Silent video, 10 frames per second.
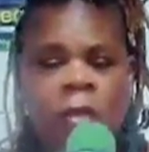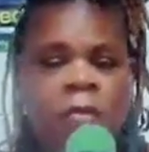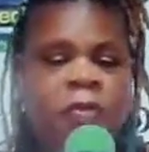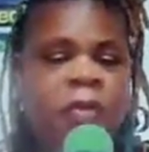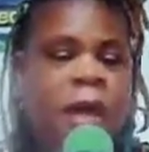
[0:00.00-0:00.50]

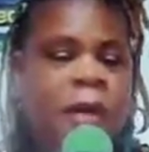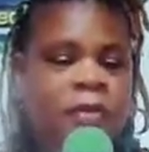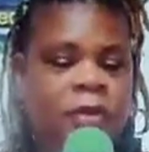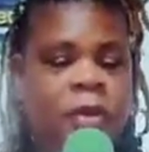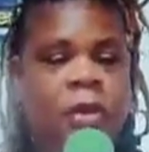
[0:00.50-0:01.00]
Massage
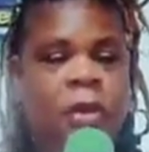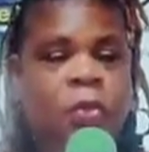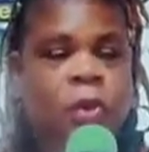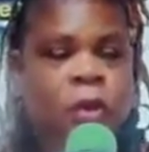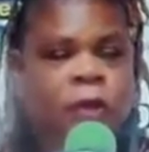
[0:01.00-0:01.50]
and healing
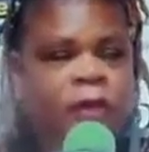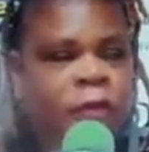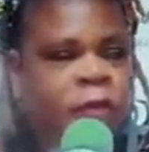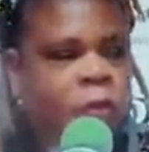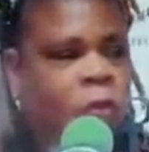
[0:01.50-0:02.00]
work in the
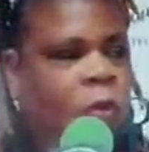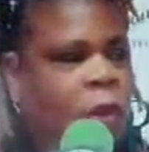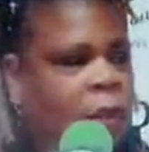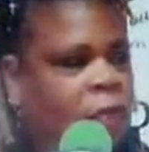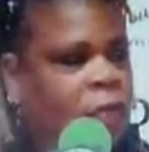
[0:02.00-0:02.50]
physical
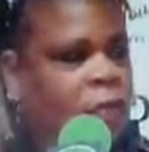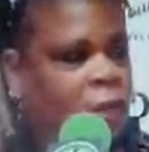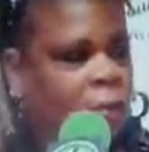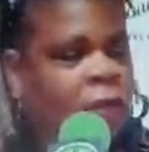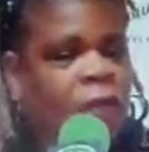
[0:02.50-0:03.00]
ways
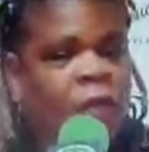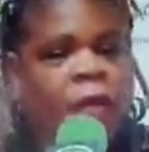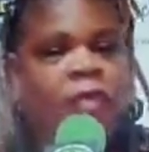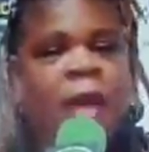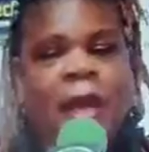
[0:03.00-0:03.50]
can be very
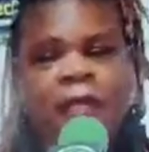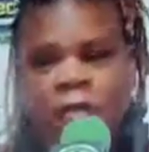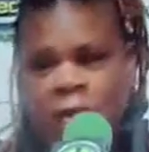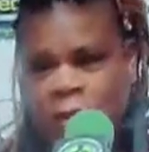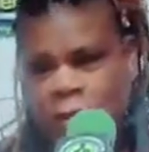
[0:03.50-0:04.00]

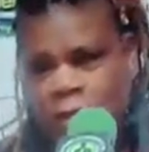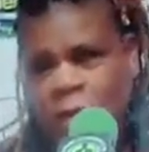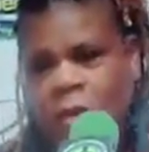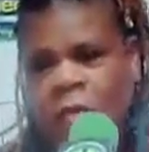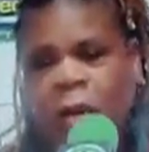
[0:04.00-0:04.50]
taxing,
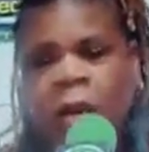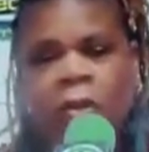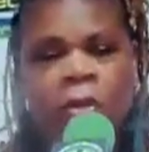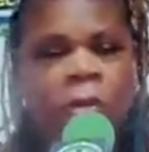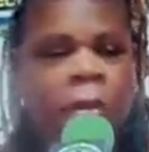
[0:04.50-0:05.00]
but I
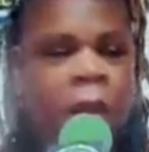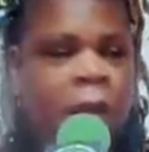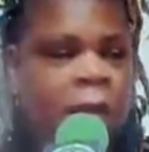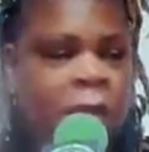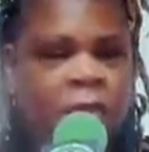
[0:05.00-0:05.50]
learned
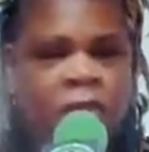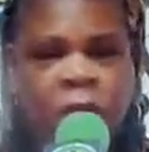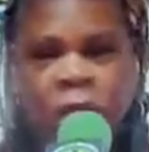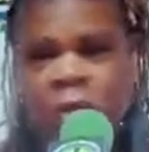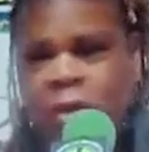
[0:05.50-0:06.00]
about energy
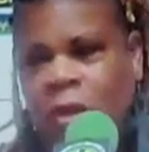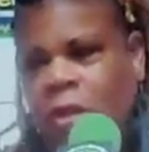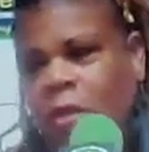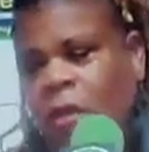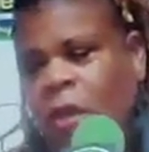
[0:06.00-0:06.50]
healing
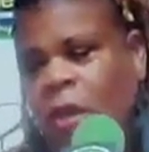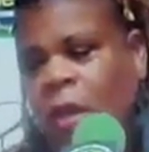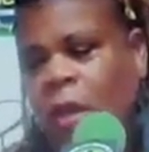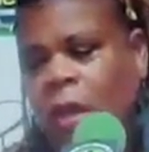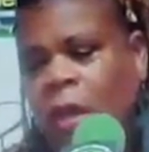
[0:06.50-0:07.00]

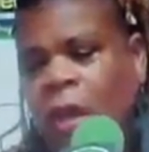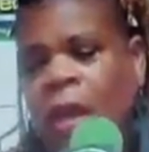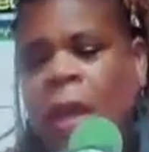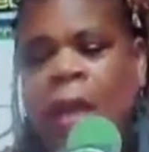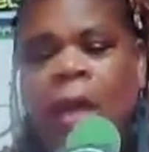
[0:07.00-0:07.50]

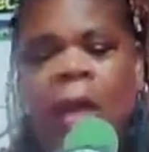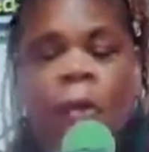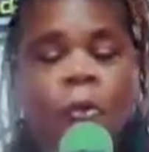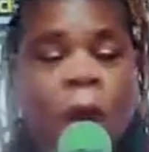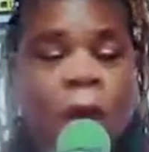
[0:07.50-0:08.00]

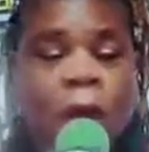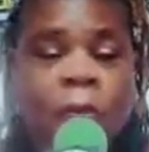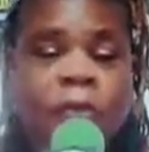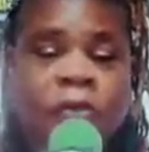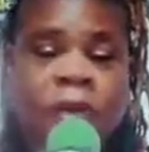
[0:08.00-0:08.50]
and while I
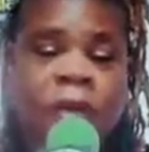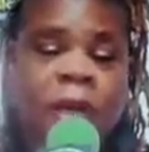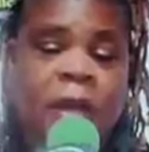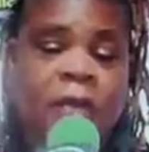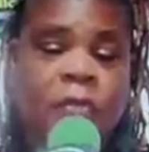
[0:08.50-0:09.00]
was in
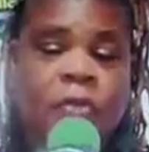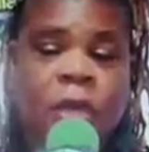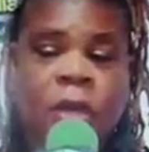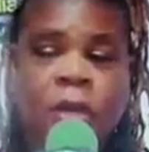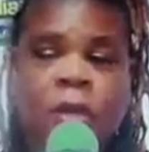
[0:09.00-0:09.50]
that
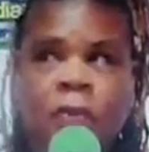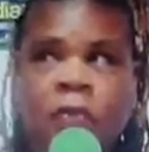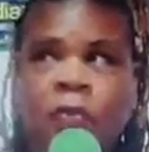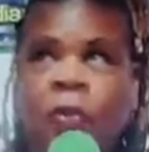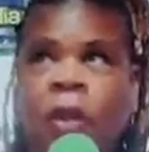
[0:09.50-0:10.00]
arena
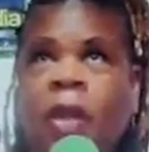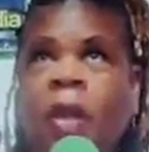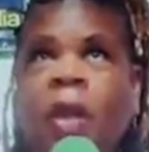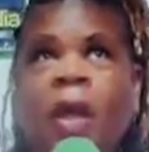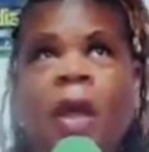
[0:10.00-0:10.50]
is
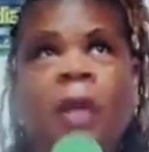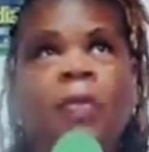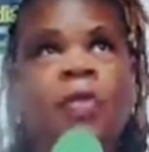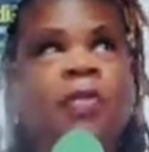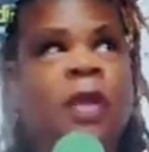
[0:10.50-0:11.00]
when I
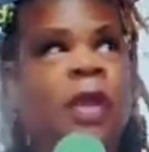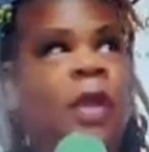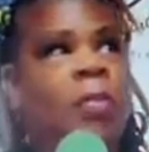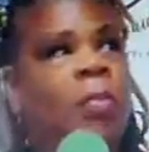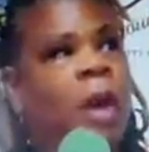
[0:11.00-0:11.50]
would
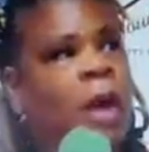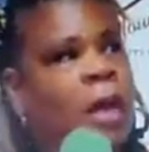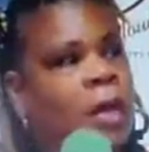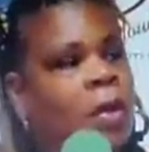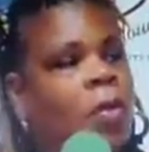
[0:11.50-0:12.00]
say my
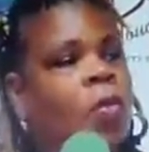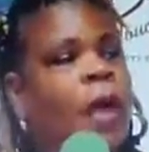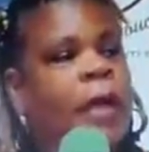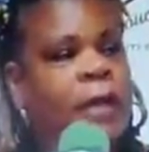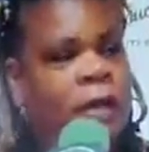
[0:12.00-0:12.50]

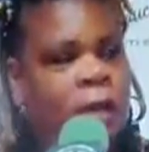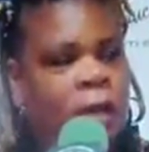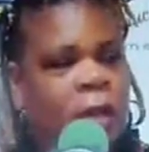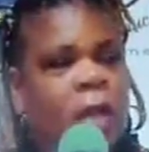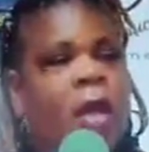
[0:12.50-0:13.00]
awakening